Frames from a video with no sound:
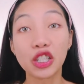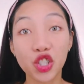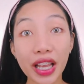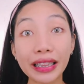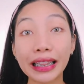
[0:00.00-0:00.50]

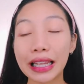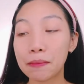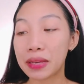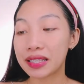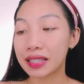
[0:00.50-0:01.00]
Gently
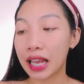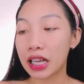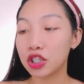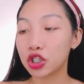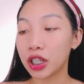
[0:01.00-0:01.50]

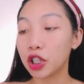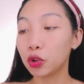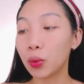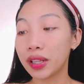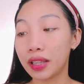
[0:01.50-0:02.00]
massage
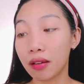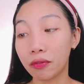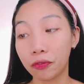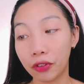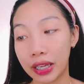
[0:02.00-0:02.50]
into a damp
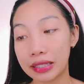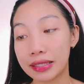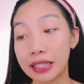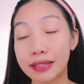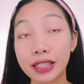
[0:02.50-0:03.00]
face
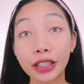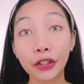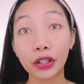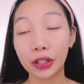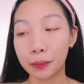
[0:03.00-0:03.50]
in
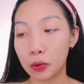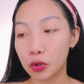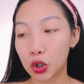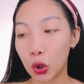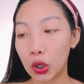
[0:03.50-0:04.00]
circular
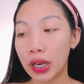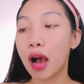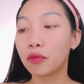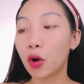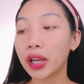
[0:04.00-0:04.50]
motion,
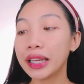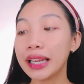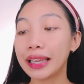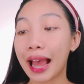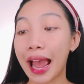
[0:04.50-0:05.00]

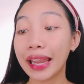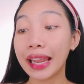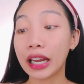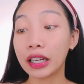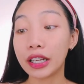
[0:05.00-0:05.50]
avoiding the eye
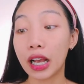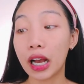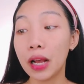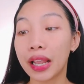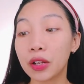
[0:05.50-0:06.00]

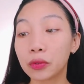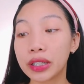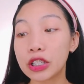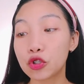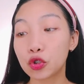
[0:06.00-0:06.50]
area, and
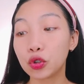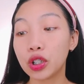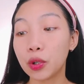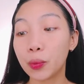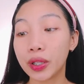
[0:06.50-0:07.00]
rinse
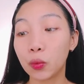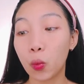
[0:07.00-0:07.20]
truly with